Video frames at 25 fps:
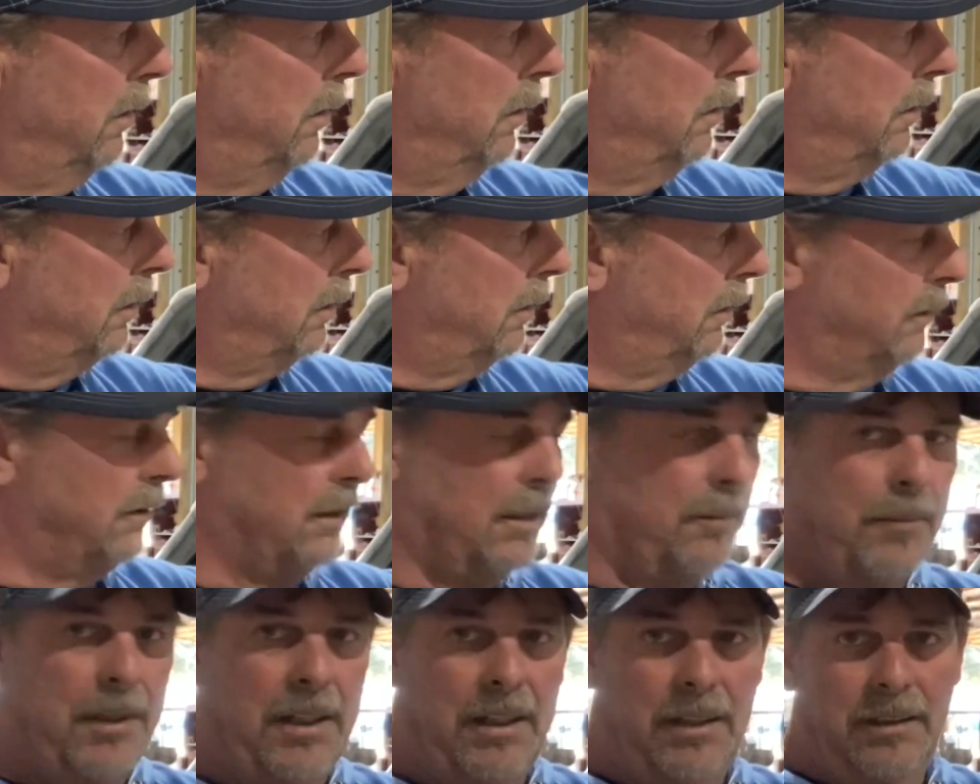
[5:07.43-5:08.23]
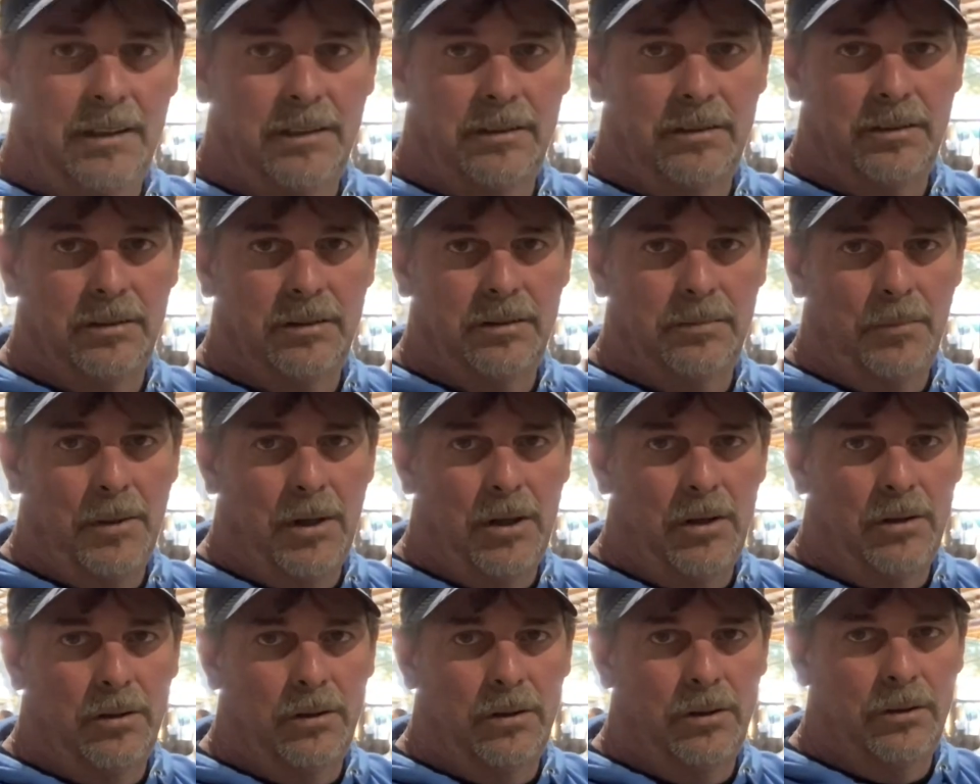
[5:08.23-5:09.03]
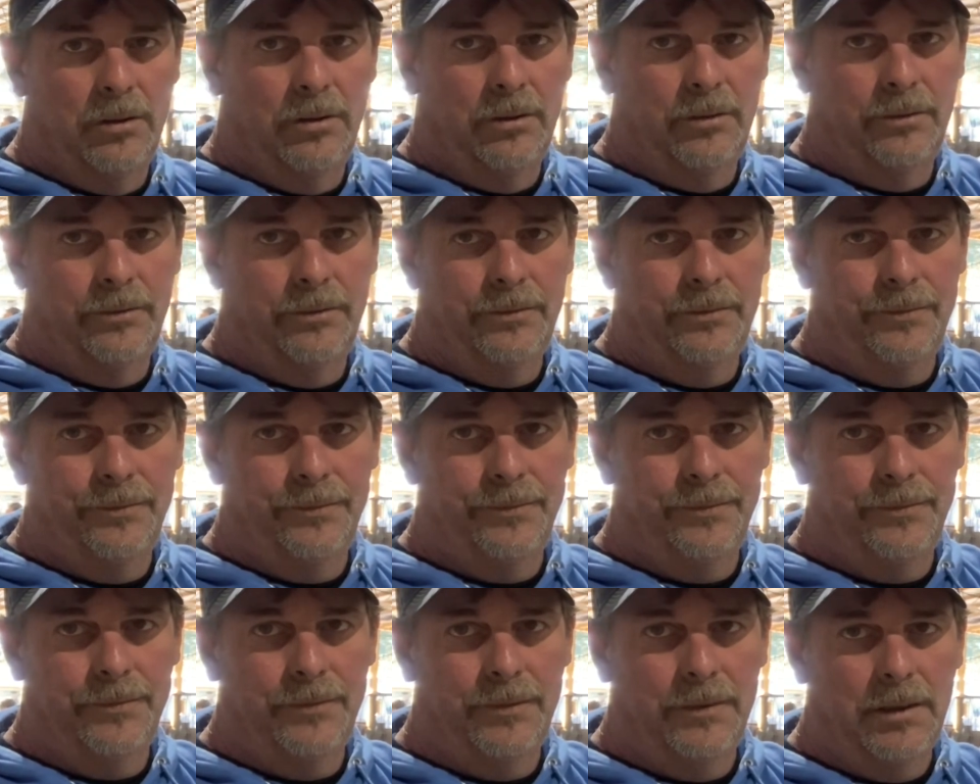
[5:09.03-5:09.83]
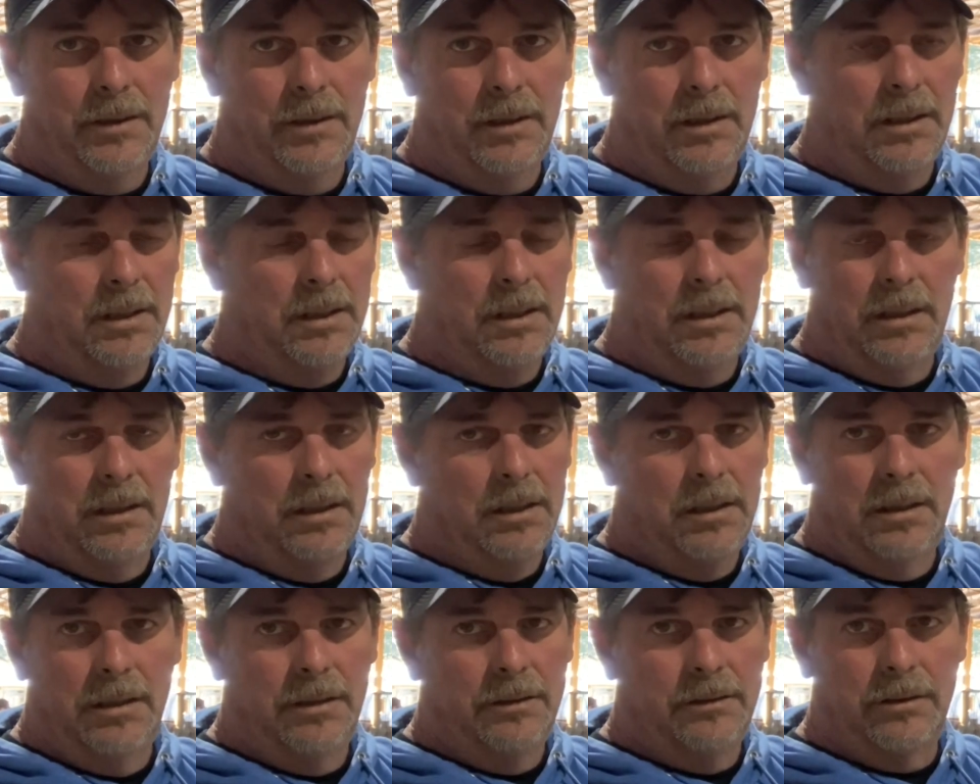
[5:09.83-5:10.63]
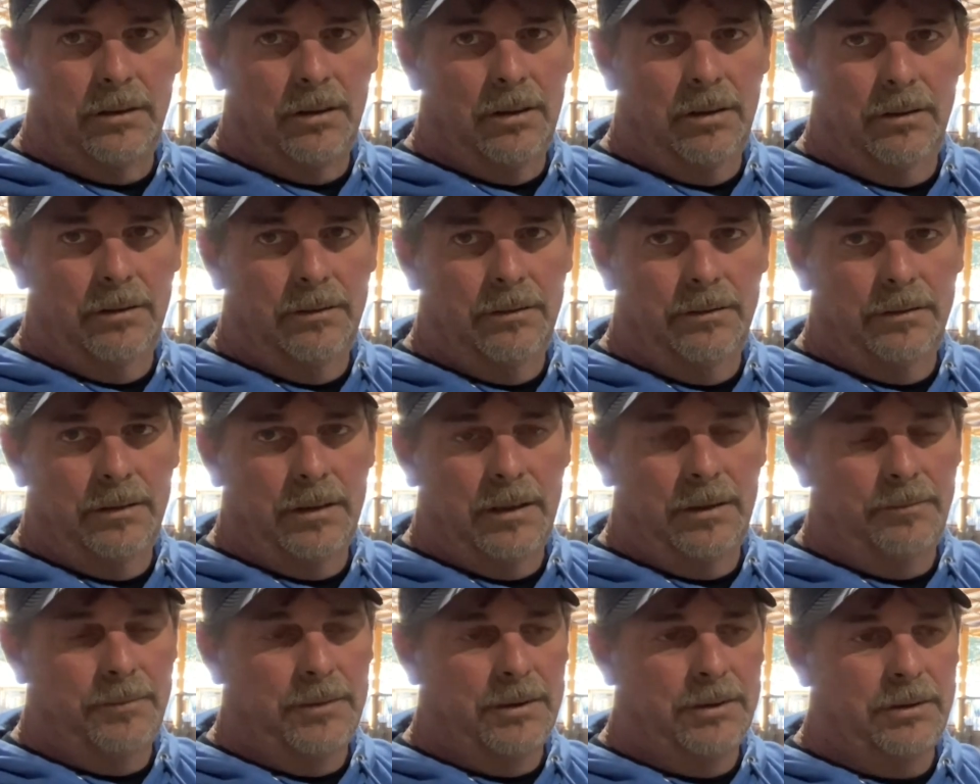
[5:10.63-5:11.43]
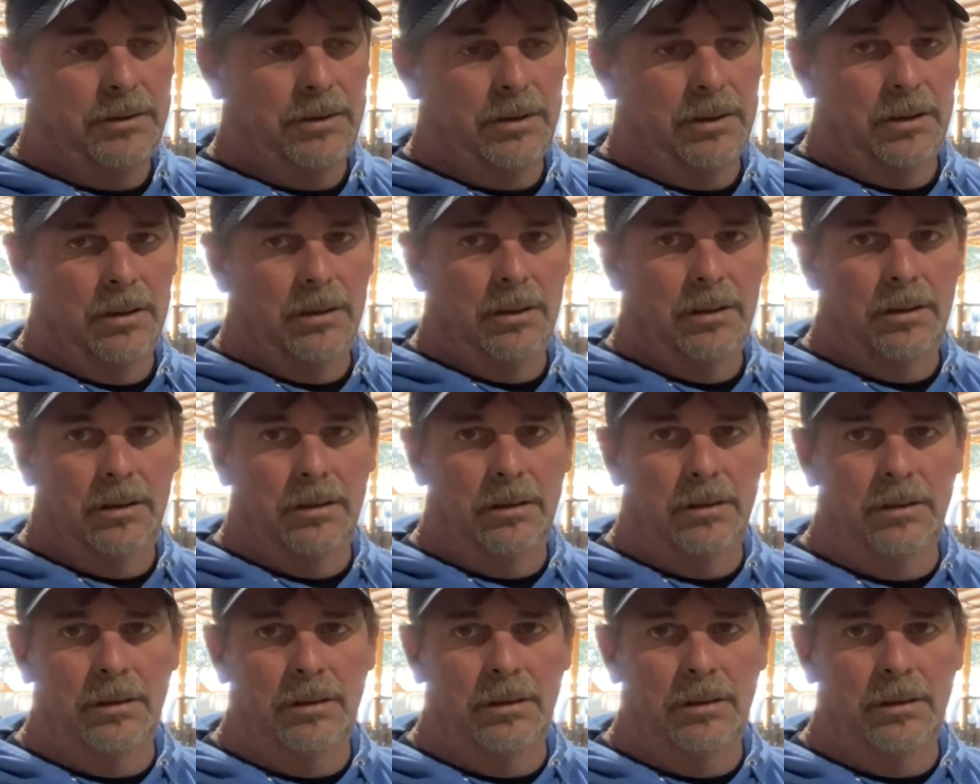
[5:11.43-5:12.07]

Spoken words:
because I made this a small hole. So I'm just gonna,